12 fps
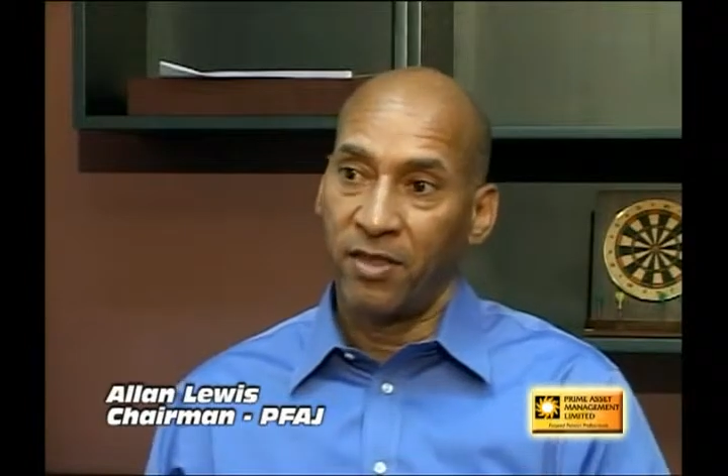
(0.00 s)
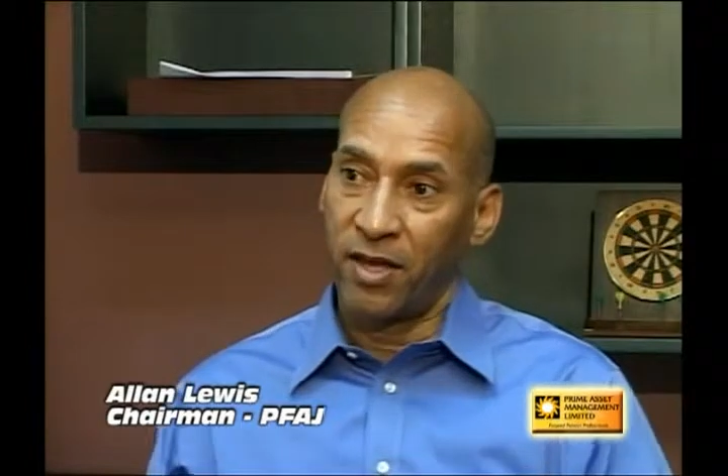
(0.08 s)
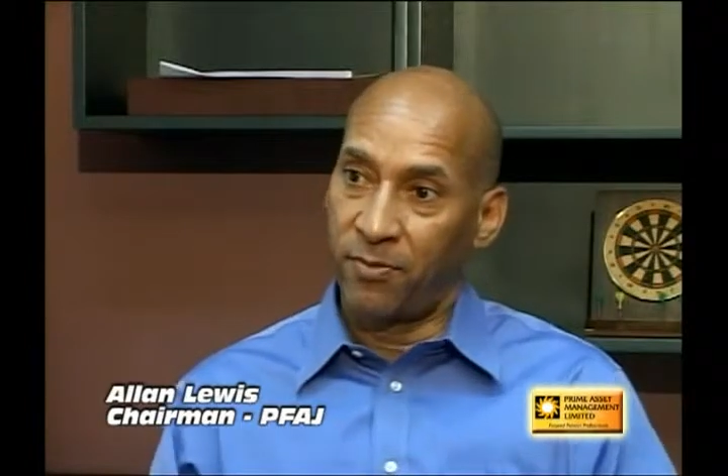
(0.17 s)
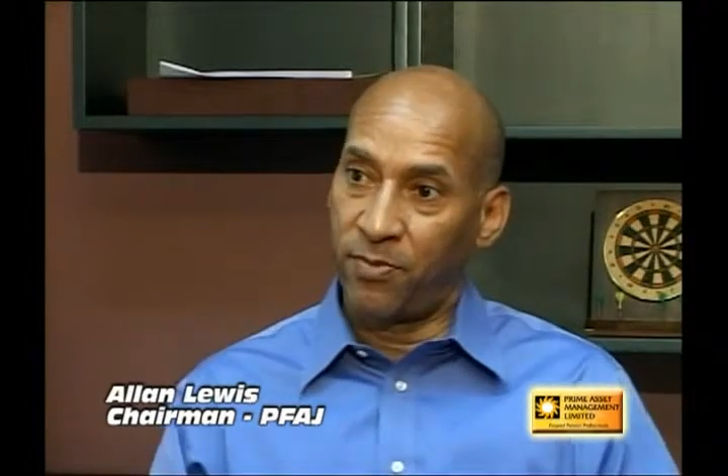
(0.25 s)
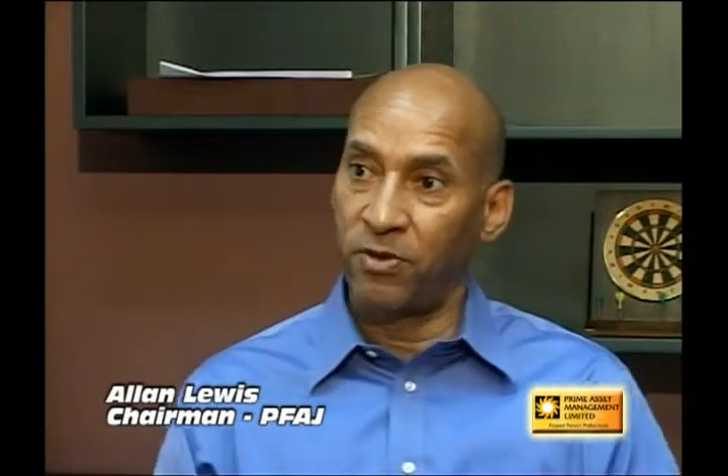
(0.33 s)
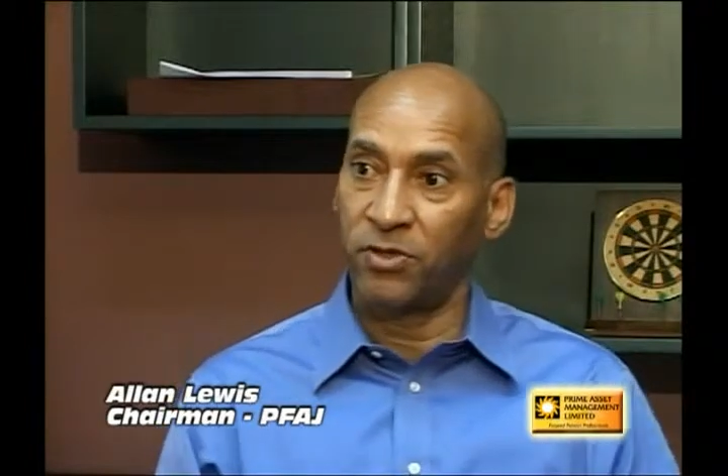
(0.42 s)

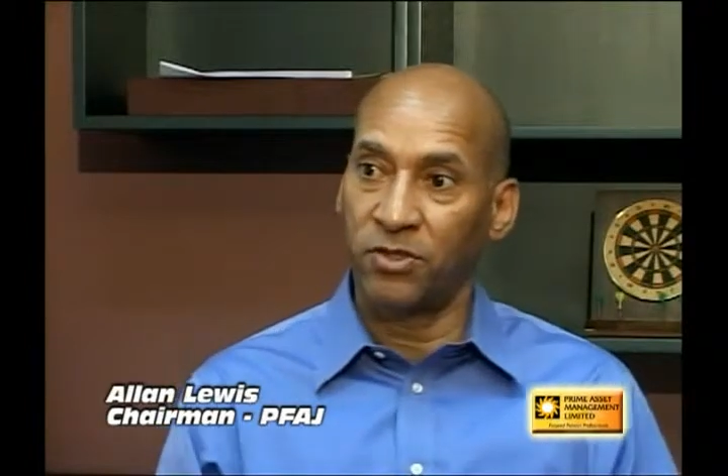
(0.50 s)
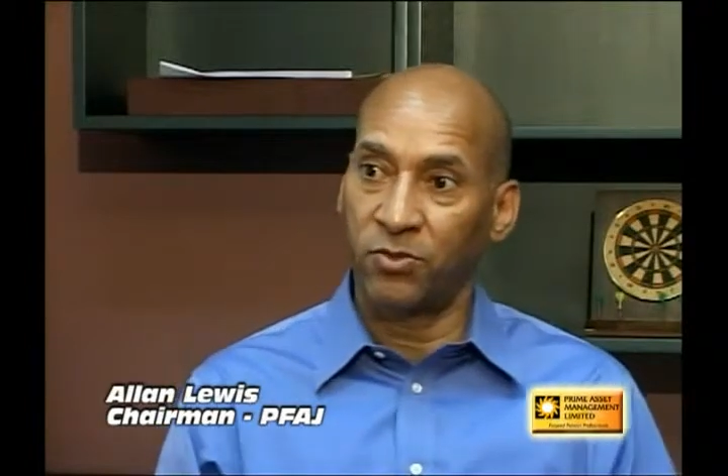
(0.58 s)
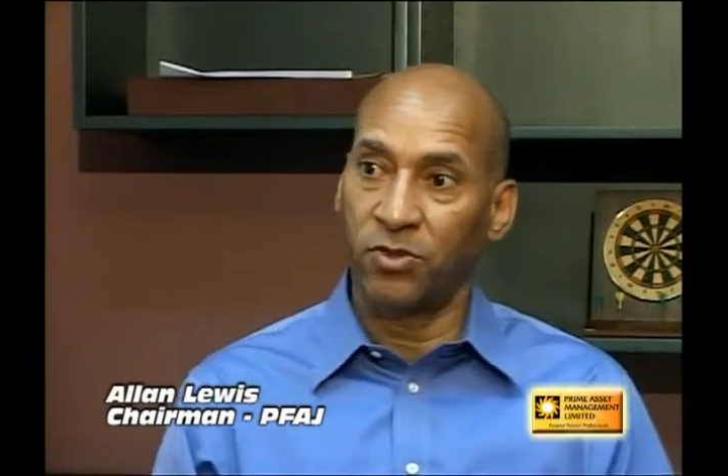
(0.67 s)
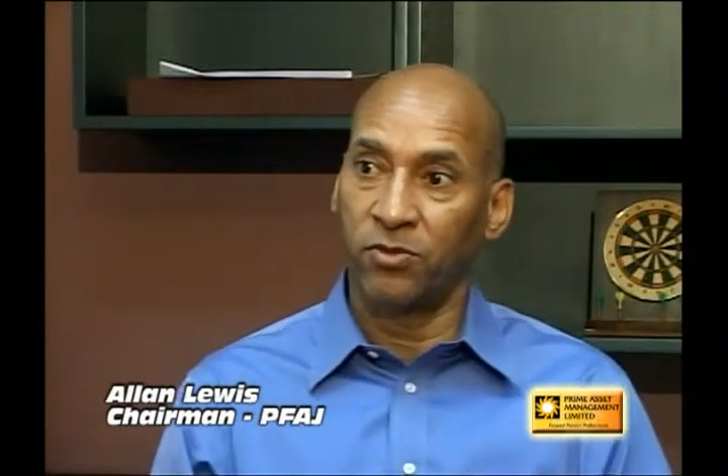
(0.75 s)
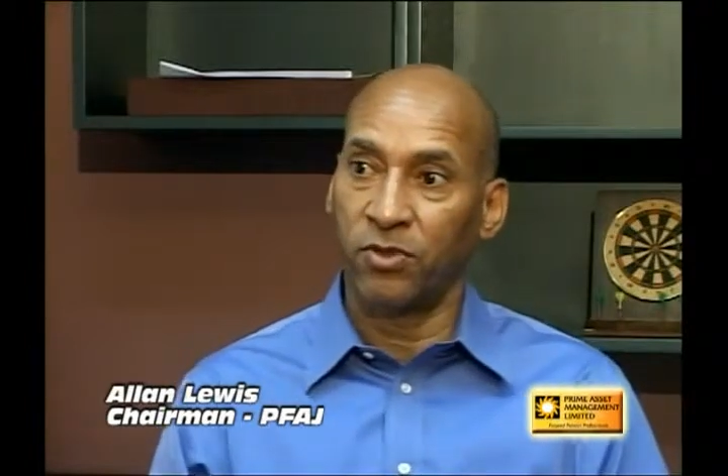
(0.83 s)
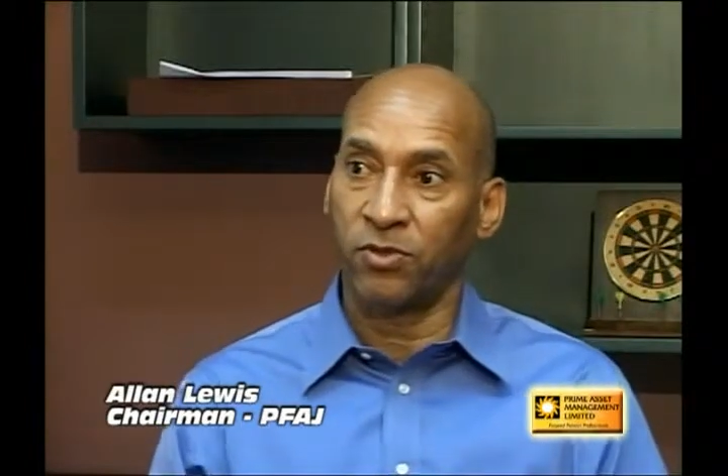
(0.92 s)
that the
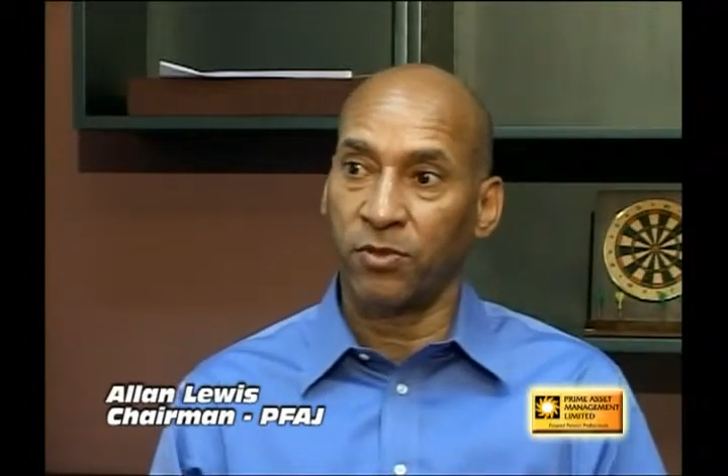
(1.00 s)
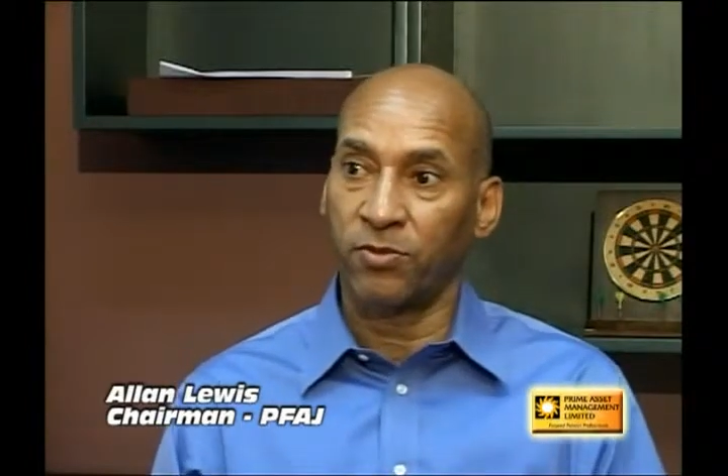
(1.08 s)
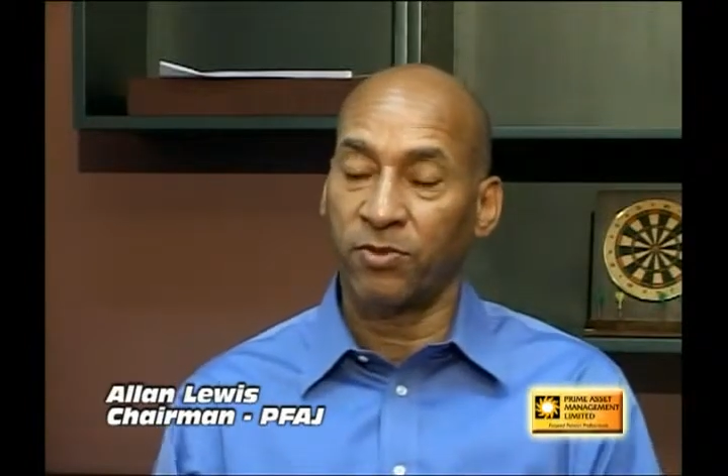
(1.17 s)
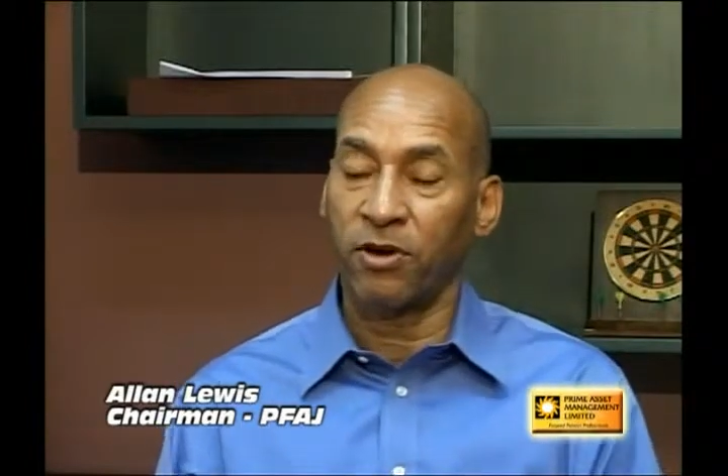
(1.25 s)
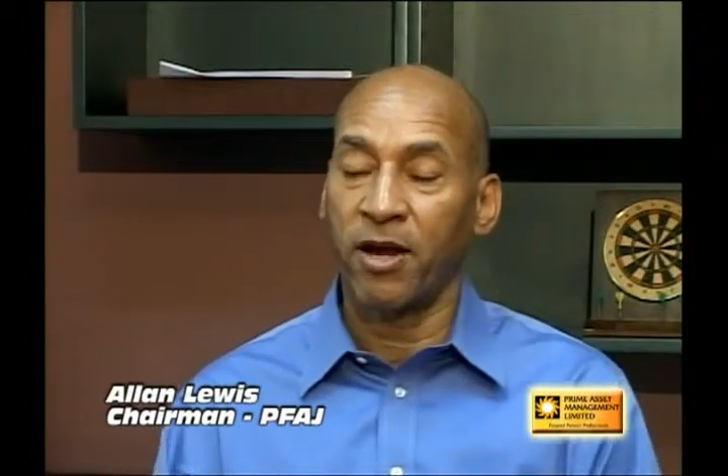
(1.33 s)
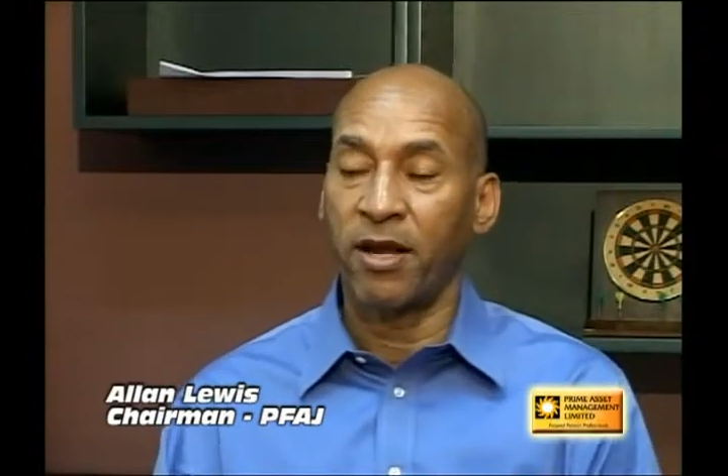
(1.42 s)
persons will
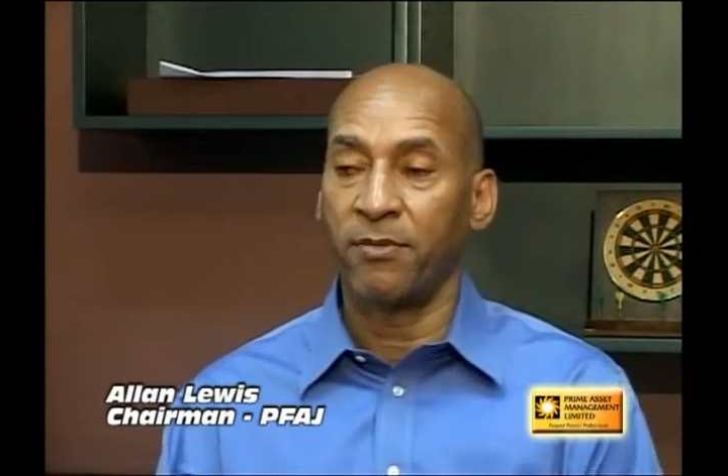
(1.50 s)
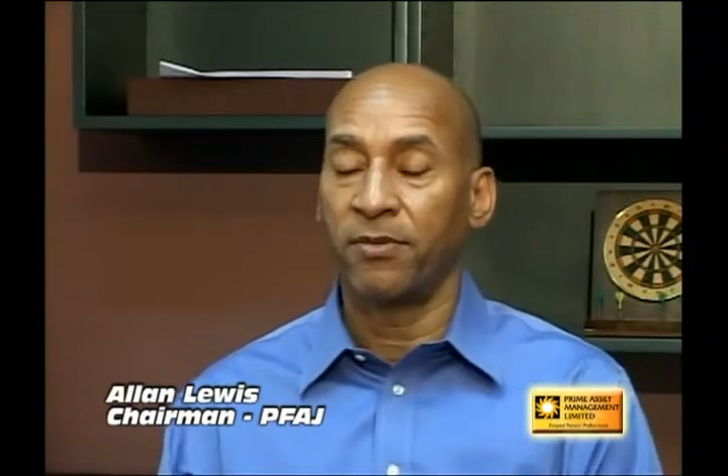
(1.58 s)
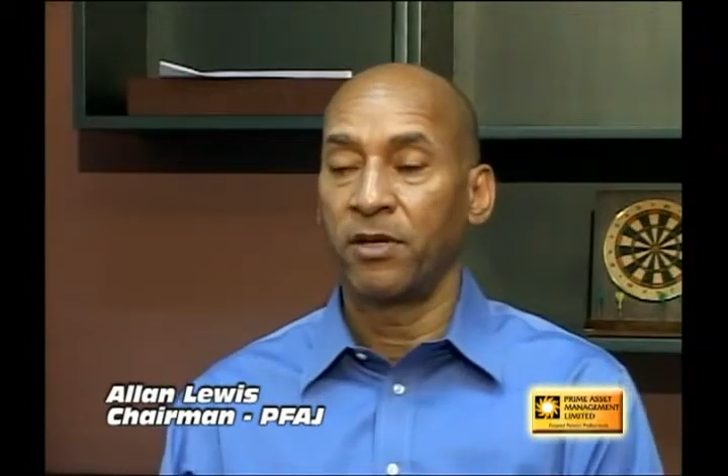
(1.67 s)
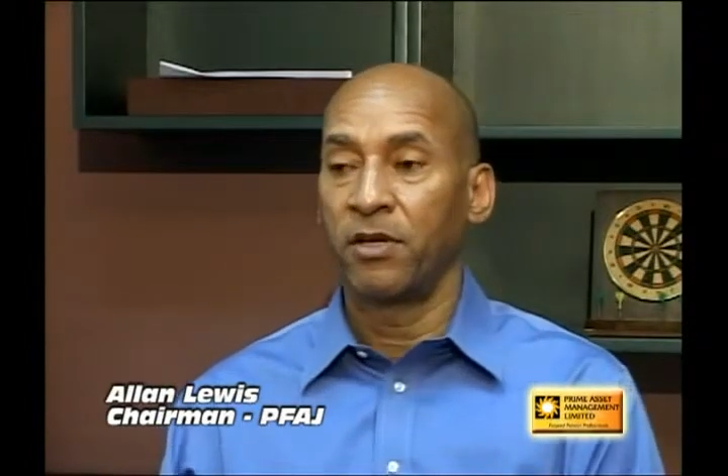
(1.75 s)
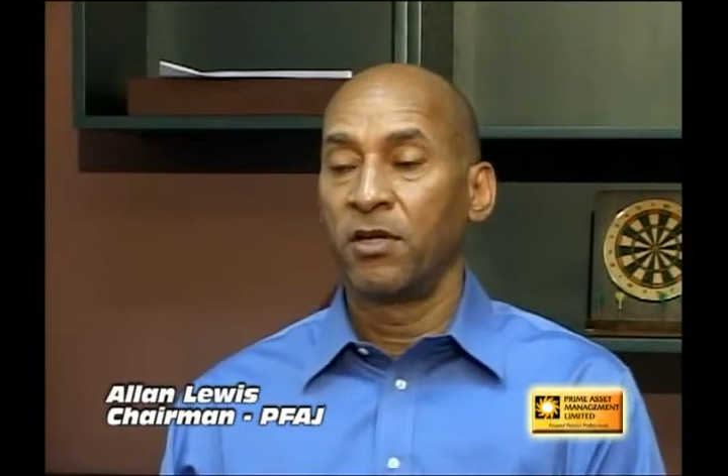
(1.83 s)
subscribe.